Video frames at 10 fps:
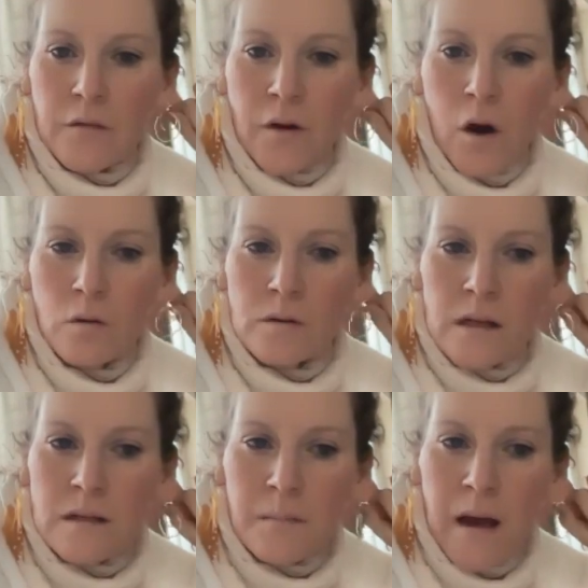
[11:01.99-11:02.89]
for
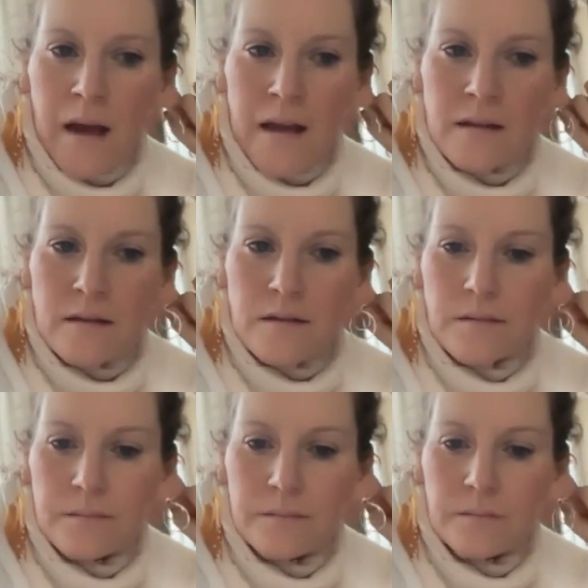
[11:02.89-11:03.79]
holding space.
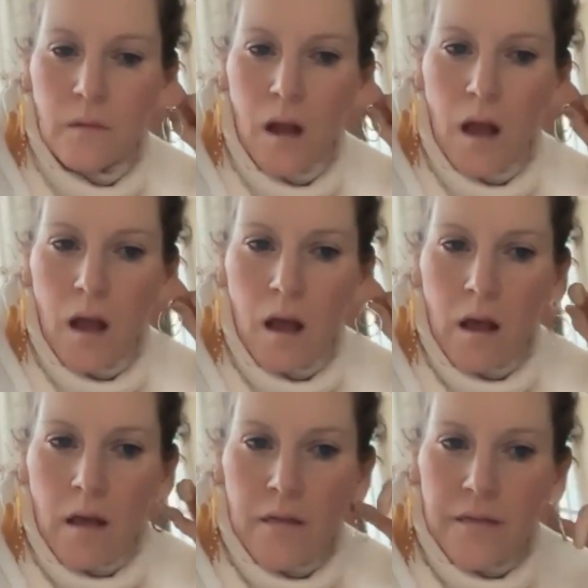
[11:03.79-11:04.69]

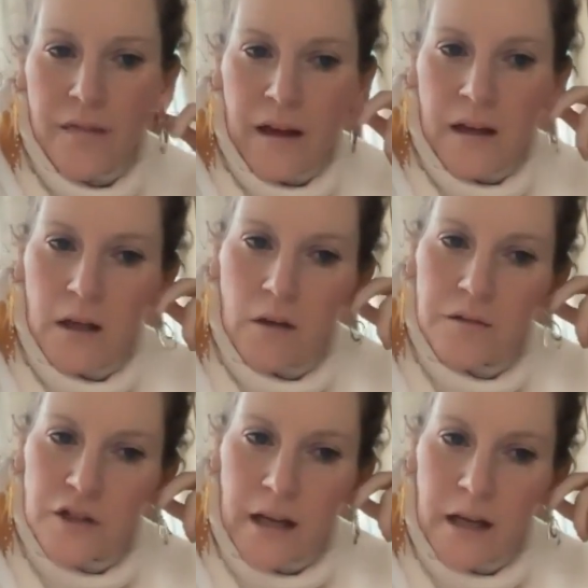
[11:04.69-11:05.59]
Thank you
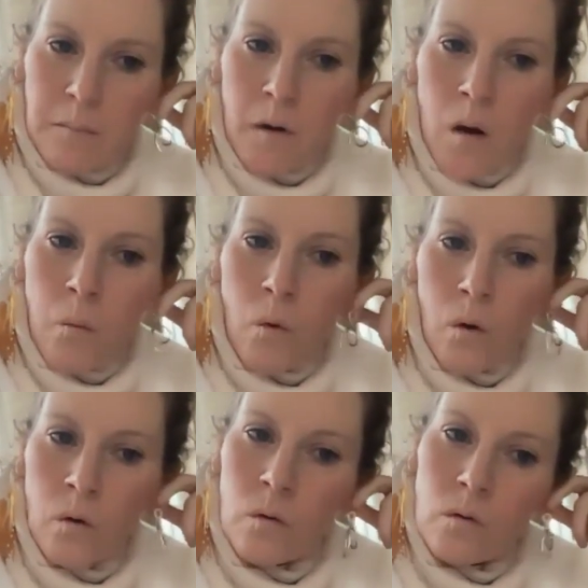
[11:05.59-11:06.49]
for checking my
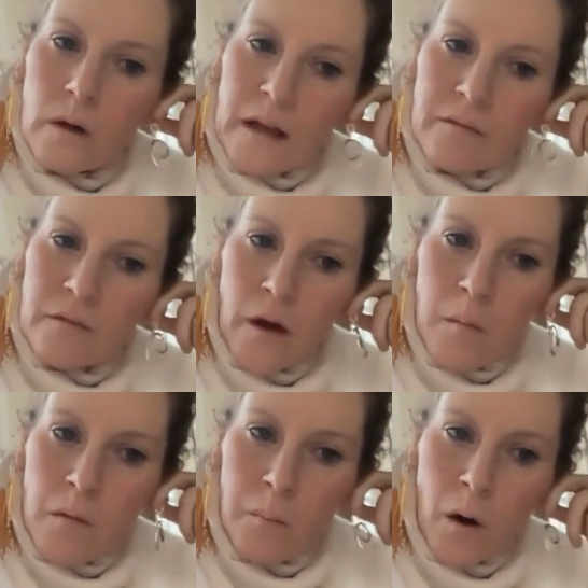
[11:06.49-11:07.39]
wall, even though
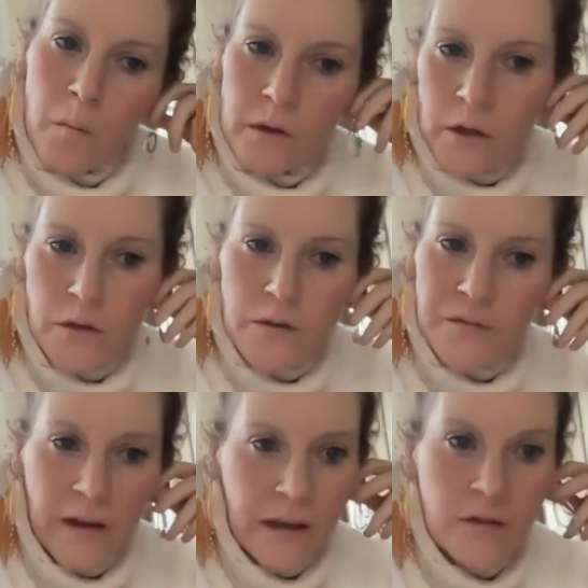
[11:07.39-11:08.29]
I'm on the bottom of the news
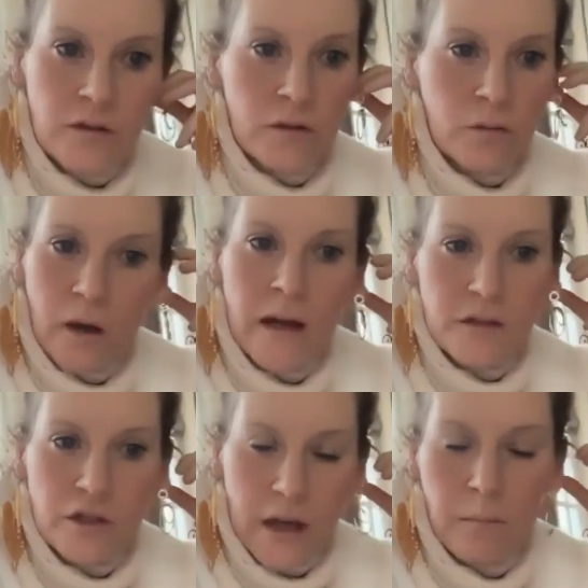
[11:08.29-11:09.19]
feed. You're still going
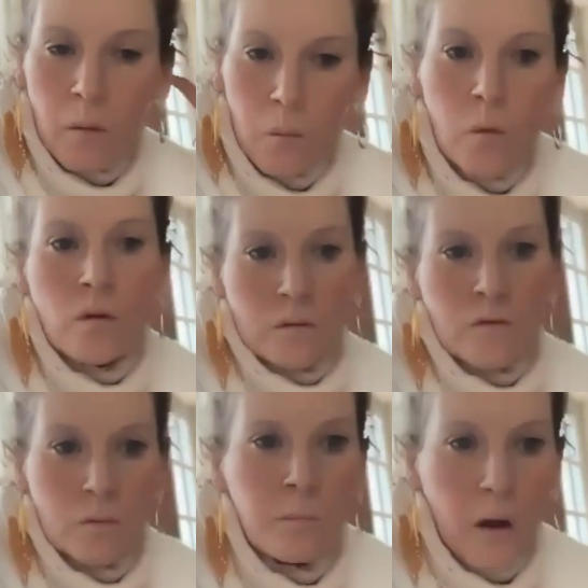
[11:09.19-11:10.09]
to check my wall because I'm
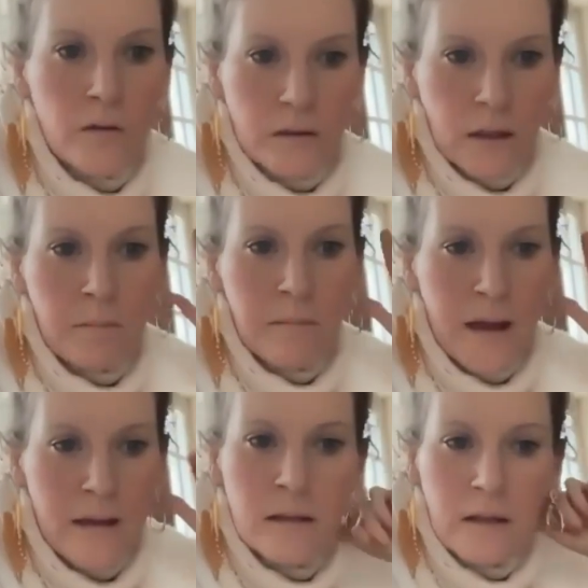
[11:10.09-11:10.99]
still posting
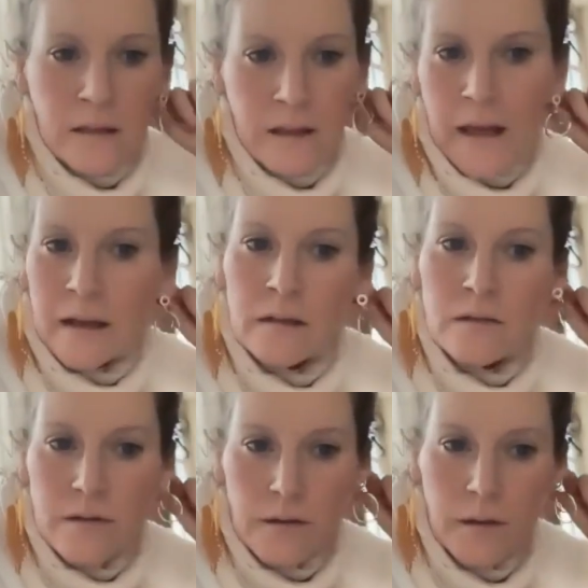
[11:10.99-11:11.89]
amazing
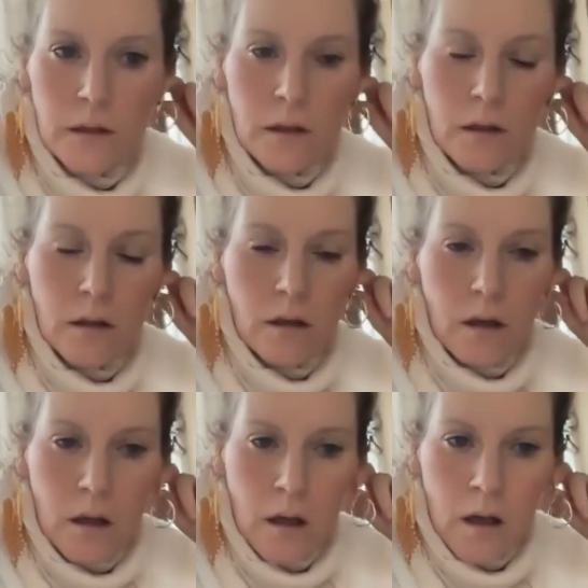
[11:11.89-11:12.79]
things.
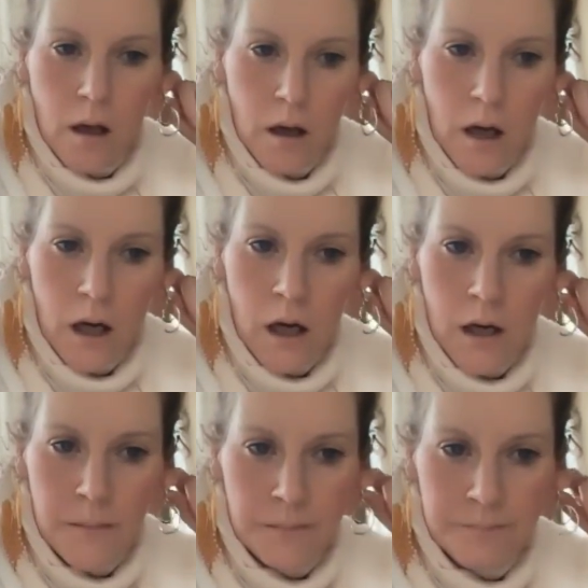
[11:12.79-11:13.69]

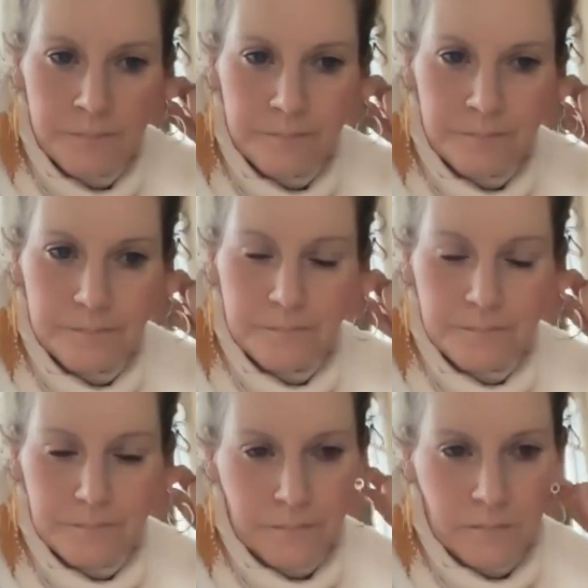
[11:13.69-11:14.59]
Um,
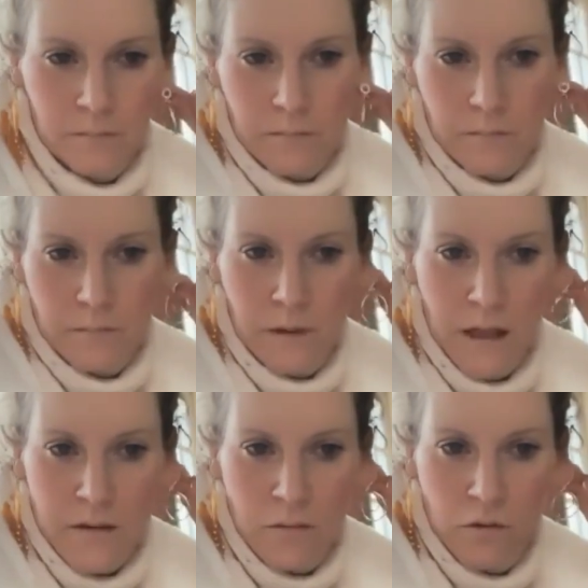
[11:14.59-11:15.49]

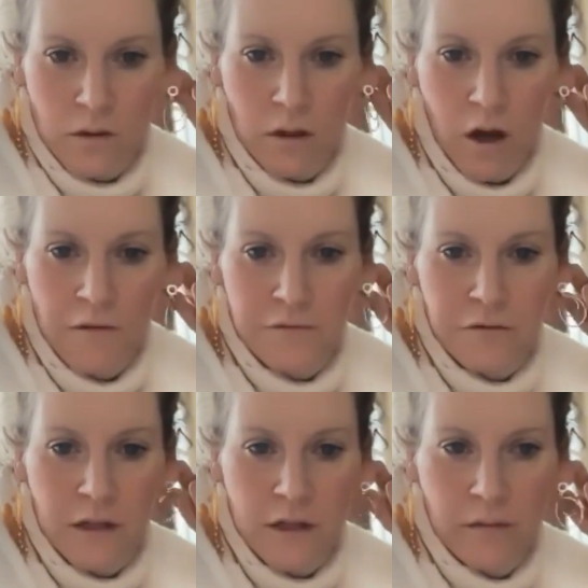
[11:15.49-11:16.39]
let's all just look after
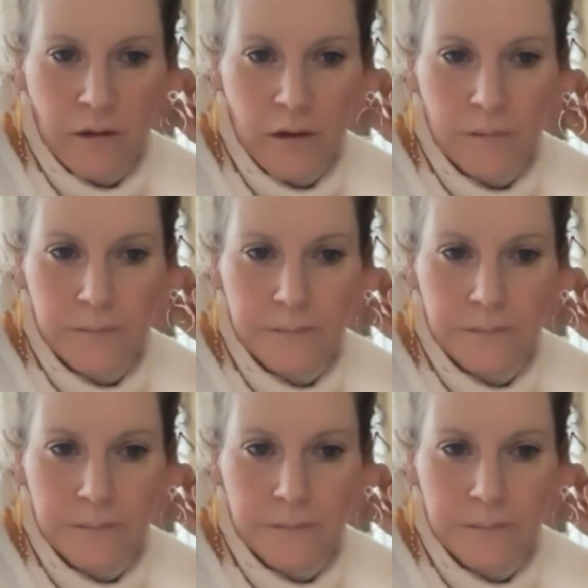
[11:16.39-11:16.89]
each other.